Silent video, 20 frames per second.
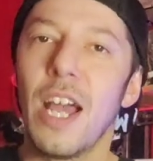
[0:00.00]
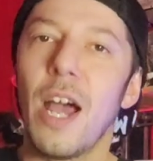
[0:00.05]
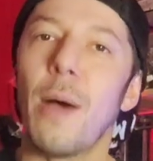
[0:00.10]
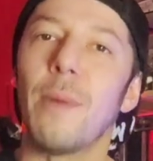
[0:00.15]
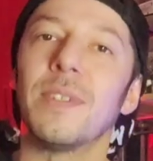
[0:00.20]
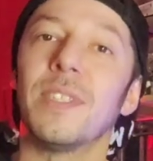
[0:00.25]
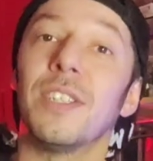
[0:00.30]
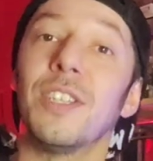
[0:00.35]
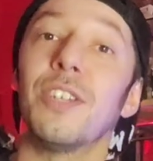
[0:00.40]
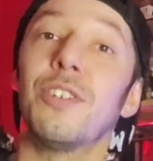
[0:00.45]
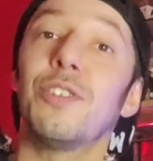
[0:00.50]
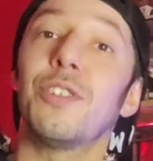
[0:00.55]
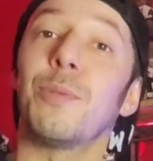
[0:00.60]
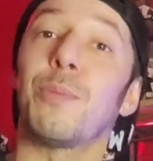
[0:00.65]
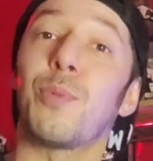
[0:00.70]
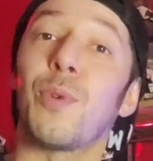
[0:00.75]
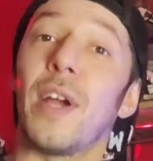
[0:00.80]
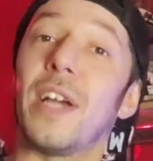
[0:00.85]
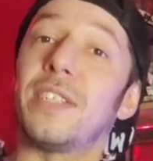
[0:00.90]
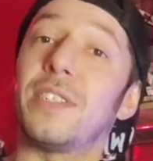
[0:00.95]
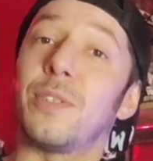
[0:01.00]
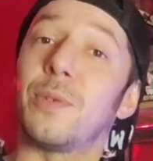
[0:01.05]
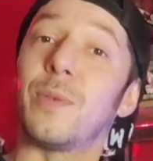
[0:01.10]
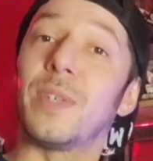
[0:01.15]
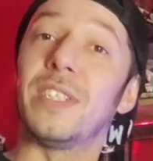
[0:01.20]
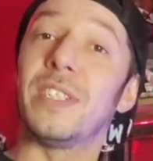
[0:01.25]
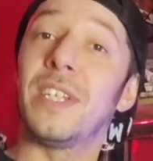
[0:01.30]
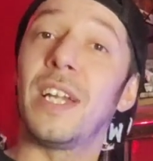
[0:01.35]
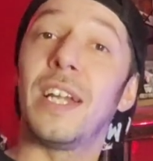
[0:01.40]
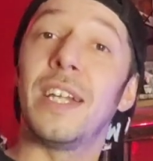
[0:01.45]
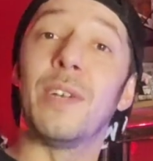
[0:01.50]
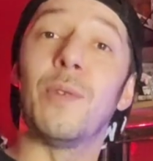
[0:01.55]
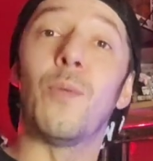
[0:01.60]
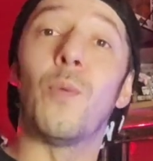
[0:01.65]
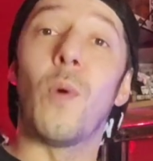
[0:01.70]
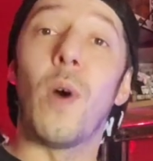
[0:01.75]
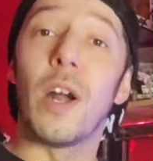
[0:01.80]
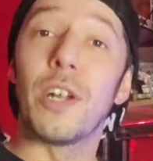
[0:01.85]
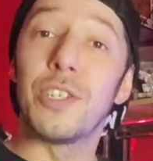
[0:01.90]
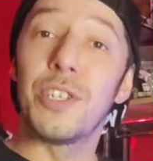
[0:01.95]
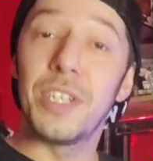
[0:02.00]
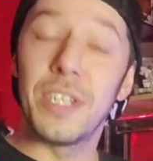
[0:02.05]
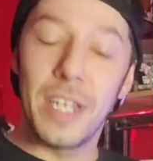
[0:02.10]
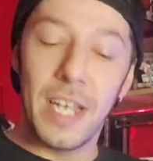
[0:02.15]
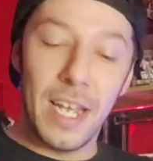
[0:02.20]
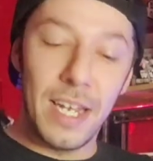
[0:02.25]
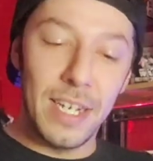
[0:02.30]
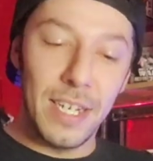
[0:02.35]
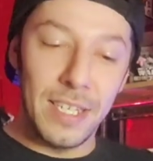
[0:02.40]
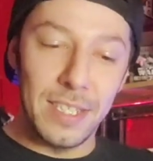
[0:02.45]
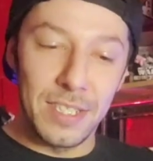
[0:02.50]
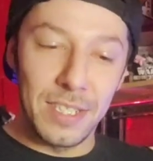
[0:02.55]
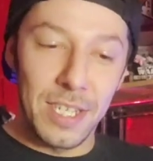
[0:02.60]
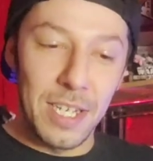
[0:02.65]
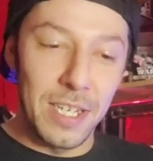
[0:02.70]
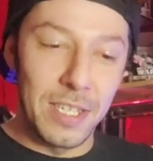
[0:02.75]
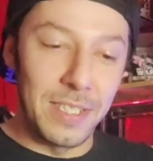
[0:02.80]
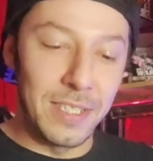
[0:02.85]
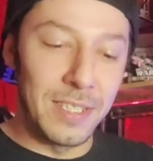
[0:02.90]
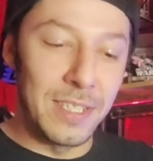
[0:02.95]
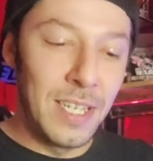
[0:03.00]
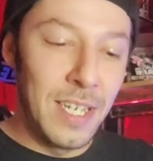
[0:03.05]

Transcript: I was a little depressed. The reason I didn't watch it yet is because